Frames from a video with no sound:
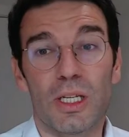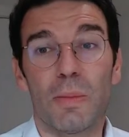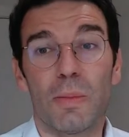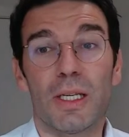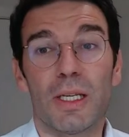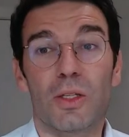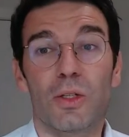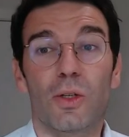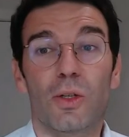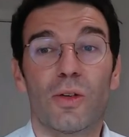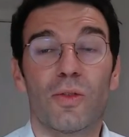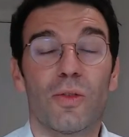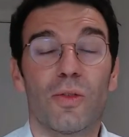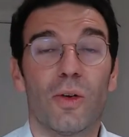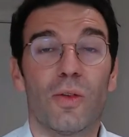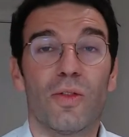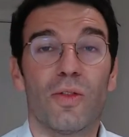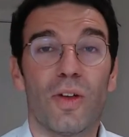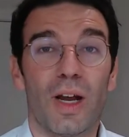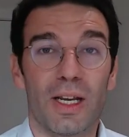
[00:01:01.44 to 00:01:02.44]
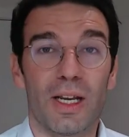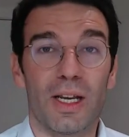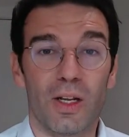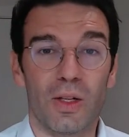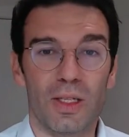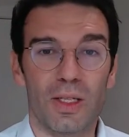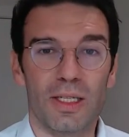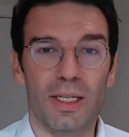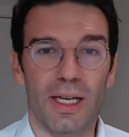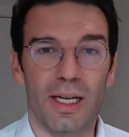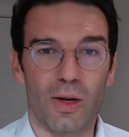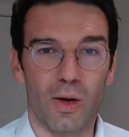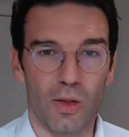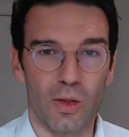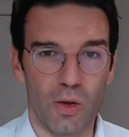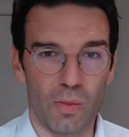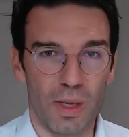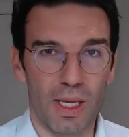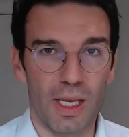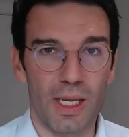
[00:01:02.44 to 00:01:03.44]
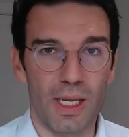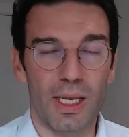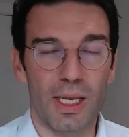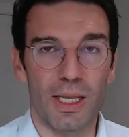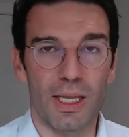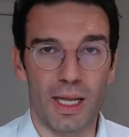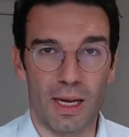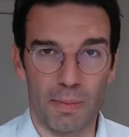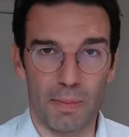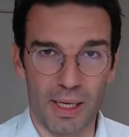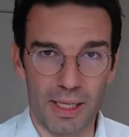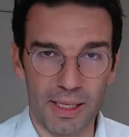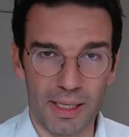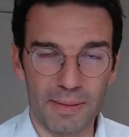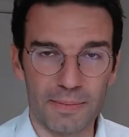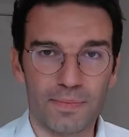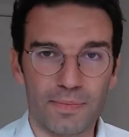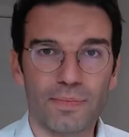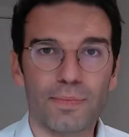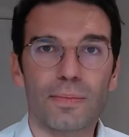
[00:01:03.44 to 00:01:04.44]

Minister for Finance and Economy in Albania.